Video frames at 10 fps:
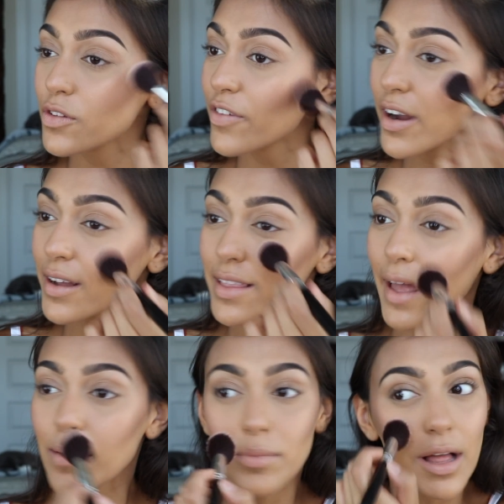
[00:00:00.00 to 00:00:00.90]
It's a very
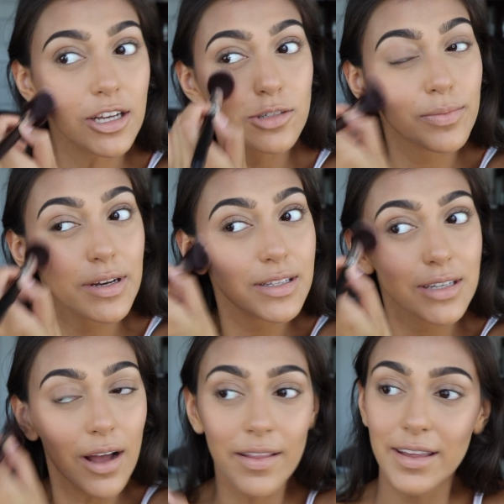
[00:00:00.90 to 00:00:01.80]
light blush, but it's
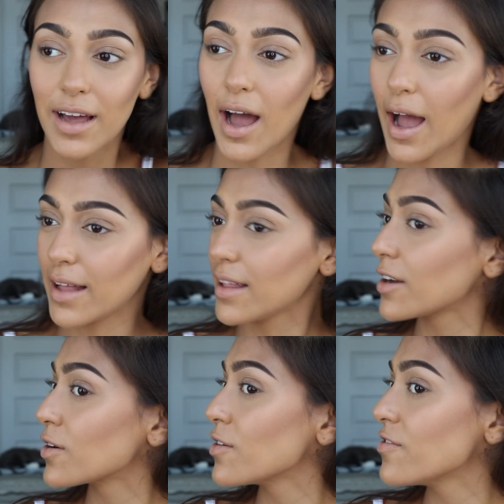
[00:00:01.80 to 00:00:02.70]
got like a
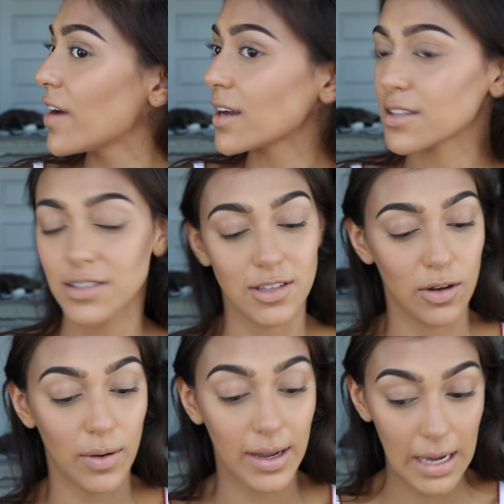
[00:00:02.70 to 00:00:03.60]
highlighter effect,
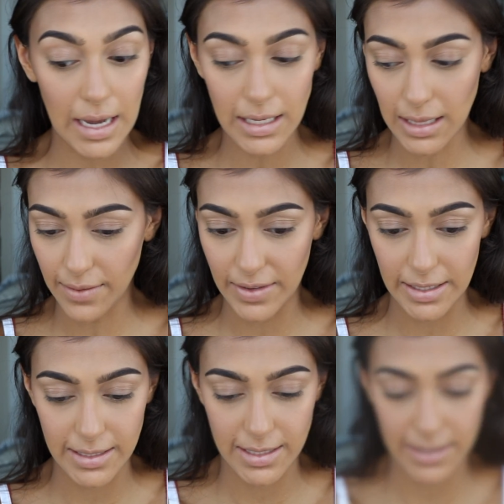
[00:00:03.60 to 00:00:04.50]
so I kind of love
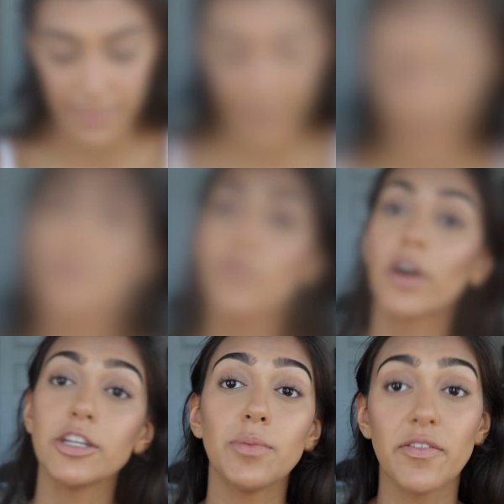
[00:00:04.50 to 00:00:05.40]
it. So before
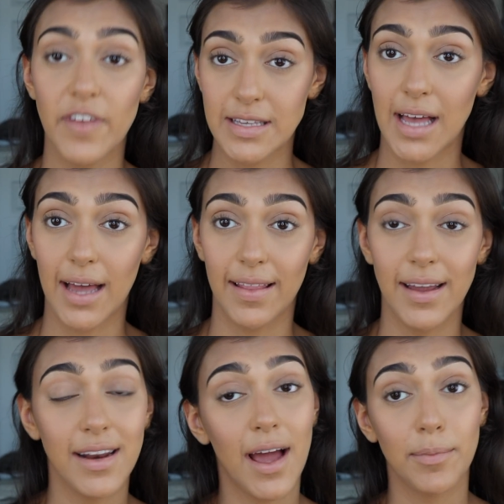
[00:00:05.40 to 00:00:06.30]
I do my face
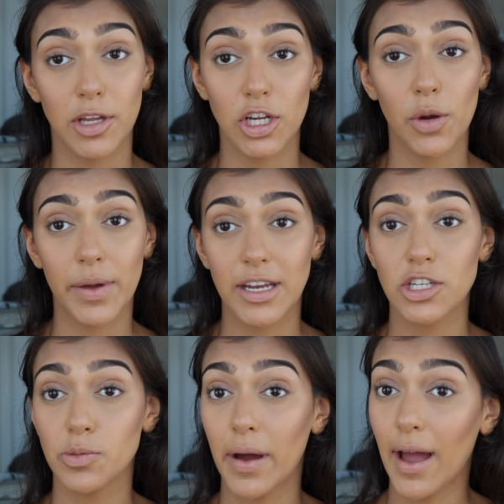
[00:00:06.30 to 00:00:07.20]
highlight, I'm going to go in and
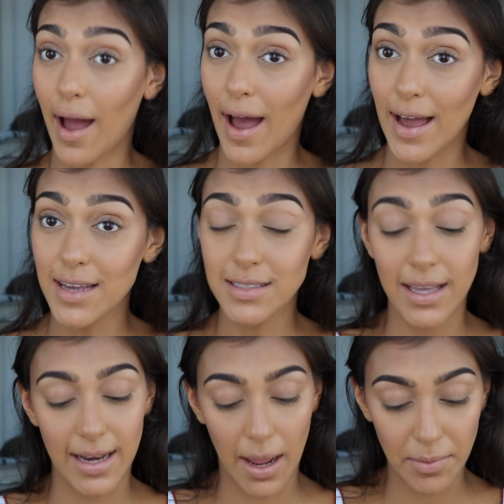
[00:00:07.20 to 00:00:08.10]
do my eyes,
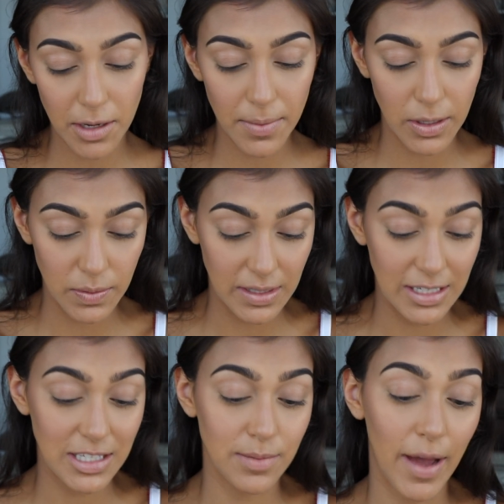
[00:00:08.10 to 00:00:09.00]
and I'm going to be using
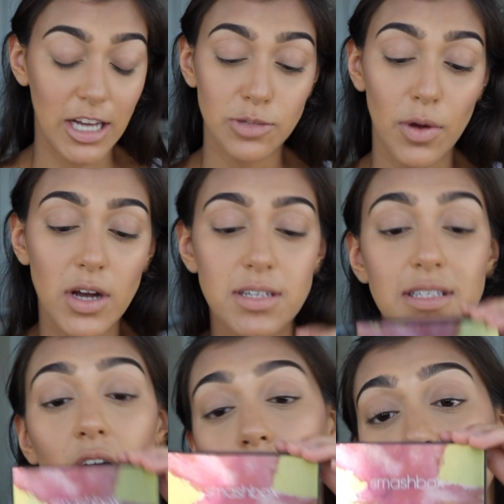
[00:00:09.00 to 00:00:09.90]
Smashbox
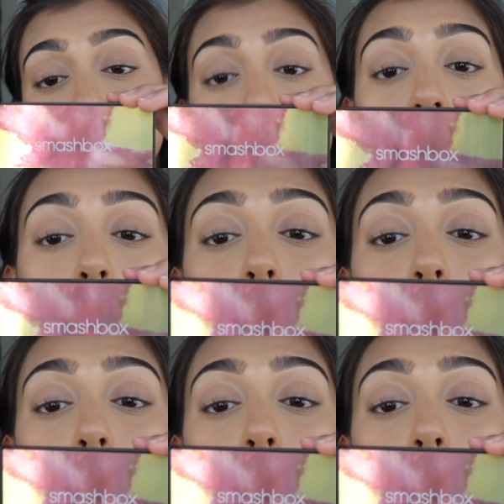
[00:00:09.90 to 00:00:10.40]
Cover Shot